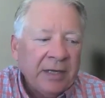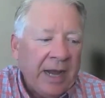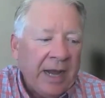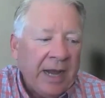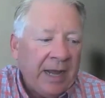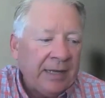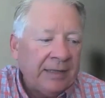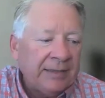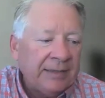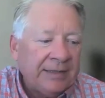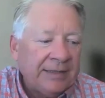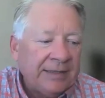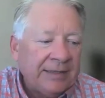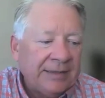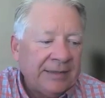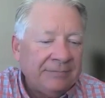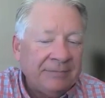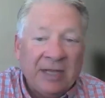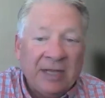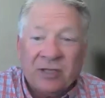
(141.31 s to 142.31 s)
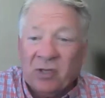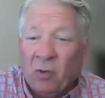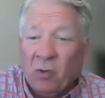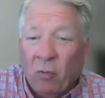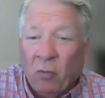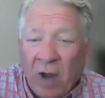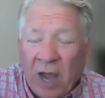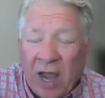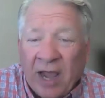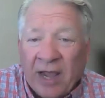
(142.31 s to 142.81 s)
And it's a
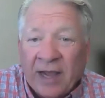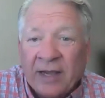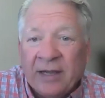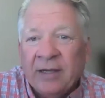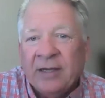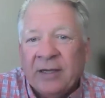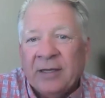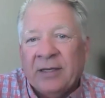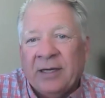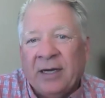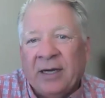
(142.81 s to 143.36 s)
way